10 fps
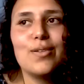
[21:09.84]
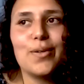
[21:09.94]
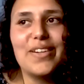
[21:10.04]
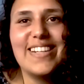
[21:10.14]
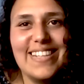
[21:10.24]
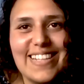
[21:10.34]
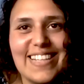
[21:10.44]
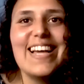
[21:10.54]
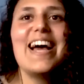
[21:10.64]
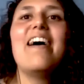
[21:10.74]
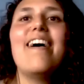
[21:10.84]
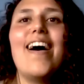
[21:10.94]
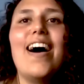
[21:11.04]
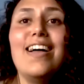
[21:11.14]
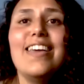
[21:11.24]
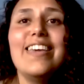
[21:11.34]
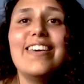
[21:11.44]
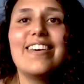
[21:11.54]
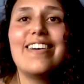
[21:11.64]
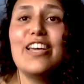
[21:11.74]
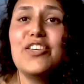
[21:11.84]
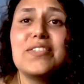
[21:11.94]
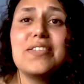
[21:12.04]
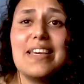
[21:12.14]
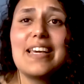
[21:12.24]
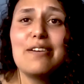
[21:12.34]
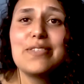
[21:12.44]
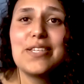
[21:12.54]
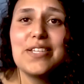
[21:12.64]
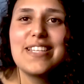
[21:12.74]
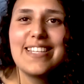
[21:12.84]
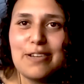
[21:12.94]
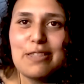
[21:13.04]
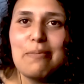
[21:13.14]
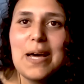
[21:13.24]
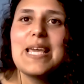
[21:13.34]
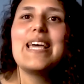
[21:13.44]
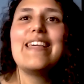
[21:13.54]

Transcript: So I used to think I was good with money,